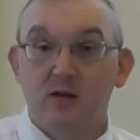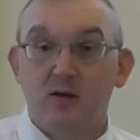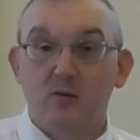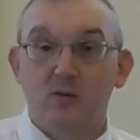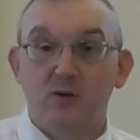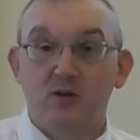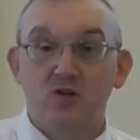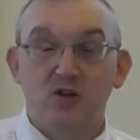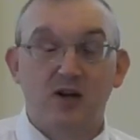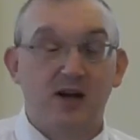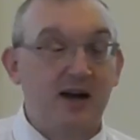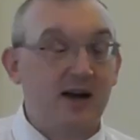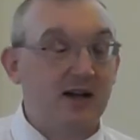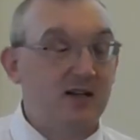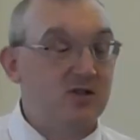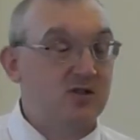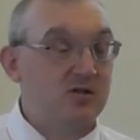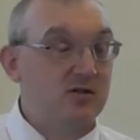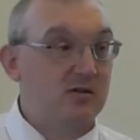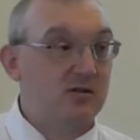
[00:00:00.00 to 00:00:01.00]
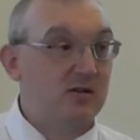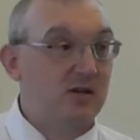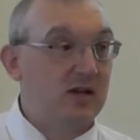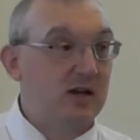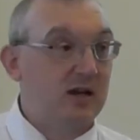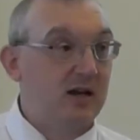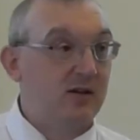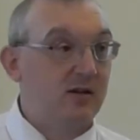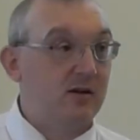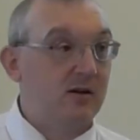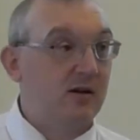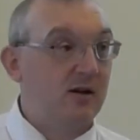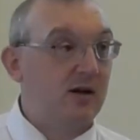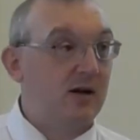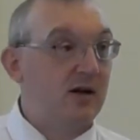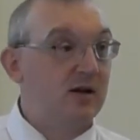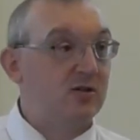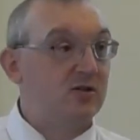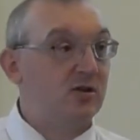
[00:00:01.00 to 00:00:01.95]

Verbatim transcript: which acts together as